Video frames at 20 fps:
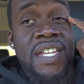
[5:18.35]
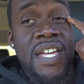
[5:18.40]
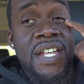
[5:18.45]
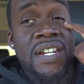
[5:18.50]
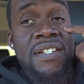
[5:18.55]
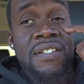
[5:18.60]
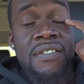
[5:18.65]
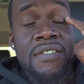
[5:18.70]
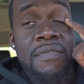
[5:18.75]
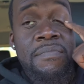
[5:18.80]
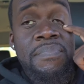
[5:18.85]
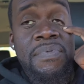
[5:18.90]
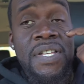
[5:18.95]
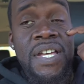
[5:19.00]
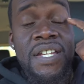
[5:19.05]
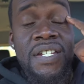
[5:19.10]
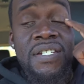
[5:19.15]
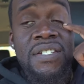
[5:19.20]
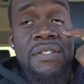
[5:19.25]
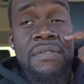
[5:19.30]
kind of
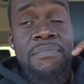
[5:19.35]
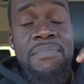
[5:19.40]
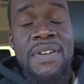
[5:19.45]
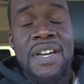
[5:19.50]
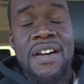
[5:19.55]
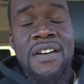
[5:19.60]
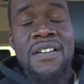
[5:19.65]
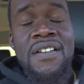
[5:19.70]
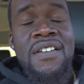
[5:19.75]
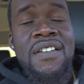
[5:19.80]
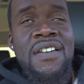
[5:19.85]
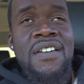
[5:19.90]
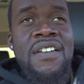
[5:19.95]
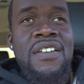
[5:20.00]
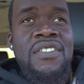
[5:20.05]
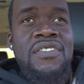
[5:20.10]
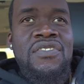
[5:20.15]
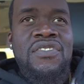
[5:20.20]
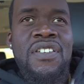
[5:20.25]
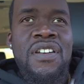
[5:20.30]
complaining about
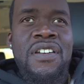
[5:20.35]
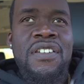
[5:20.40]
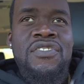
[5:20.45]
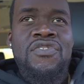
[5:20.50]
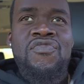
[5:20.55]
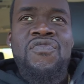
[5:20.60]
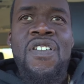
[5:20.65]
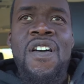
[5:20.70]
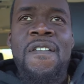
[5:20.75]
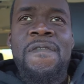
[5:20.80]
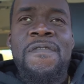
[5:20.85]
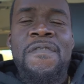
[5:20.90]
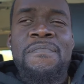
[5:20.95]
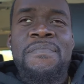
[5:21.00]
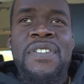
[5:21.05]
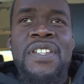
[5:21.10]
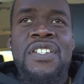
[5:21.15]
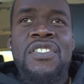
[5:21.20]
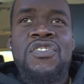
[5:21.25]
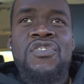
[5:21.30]
Terence
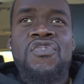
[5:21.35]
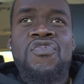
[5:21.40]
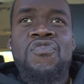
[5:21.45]
Crawford being